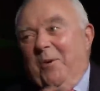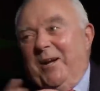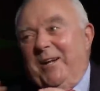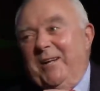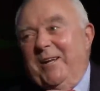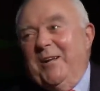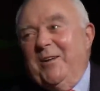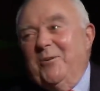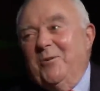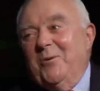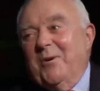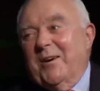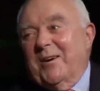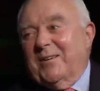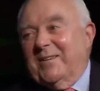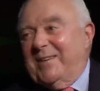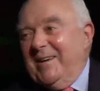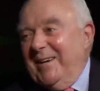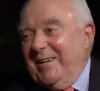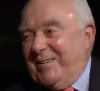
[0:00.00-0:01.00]
but he, he, knew how
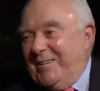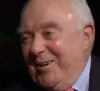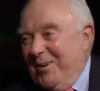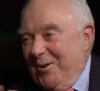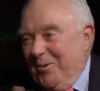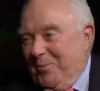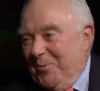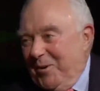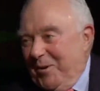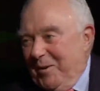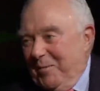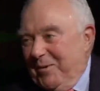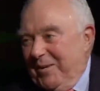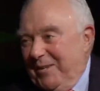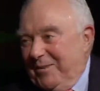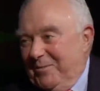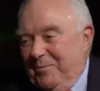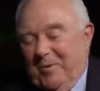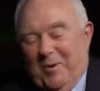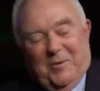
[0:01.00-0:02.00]
to take care of people i
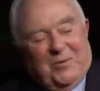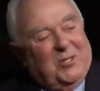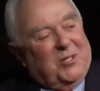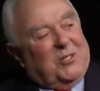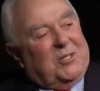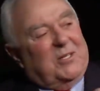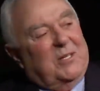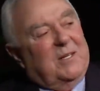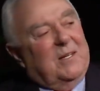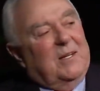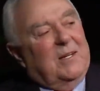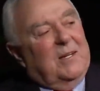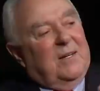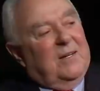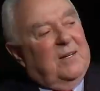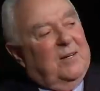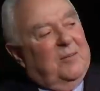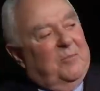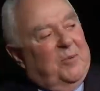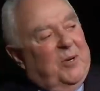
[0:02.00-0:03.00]
mean just
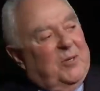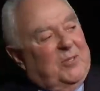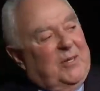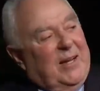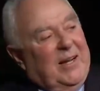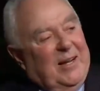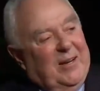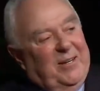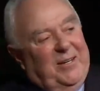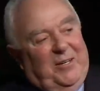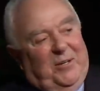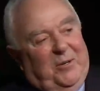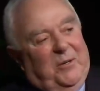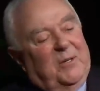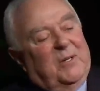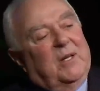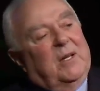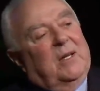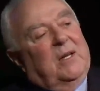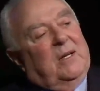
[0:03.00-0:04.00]
how do you do it
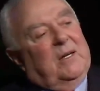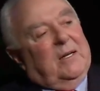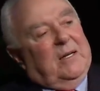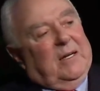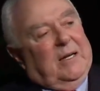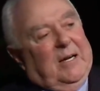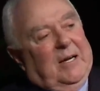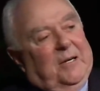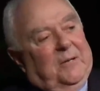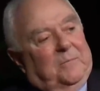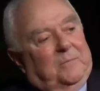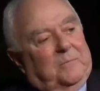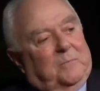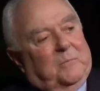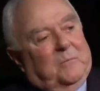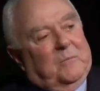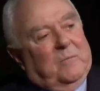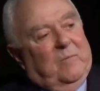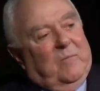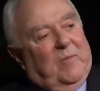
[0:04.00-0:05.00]
uh,
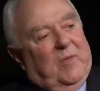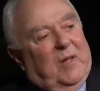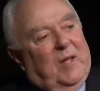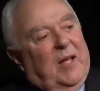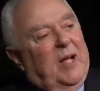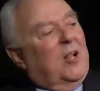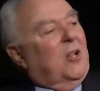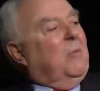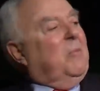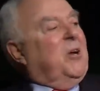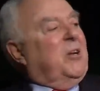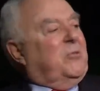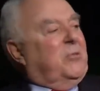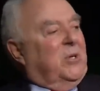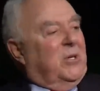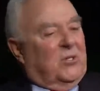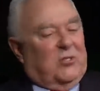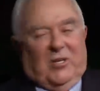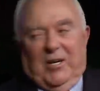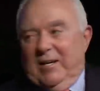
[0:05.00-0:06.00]
elementary
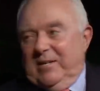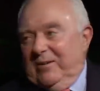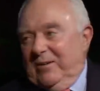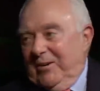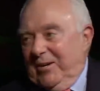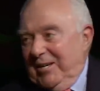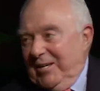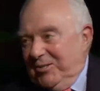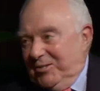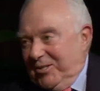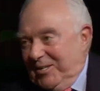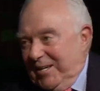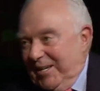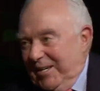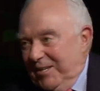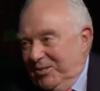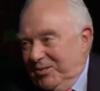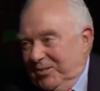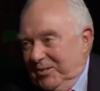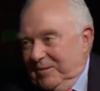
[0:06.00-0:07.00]
and secondary
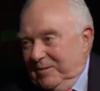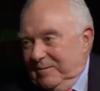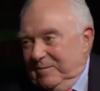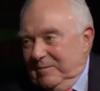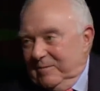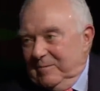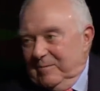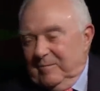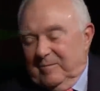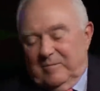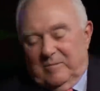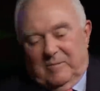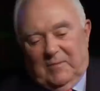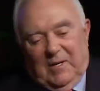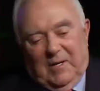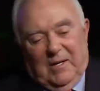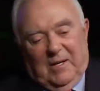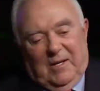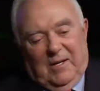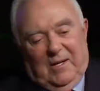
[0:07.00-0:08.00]
education
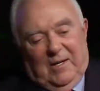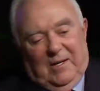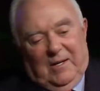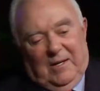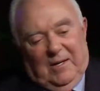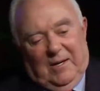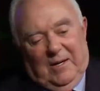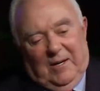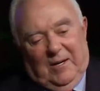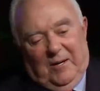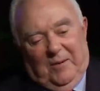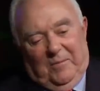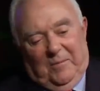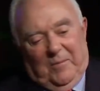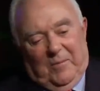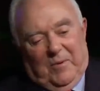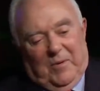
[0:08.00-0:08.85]
uh,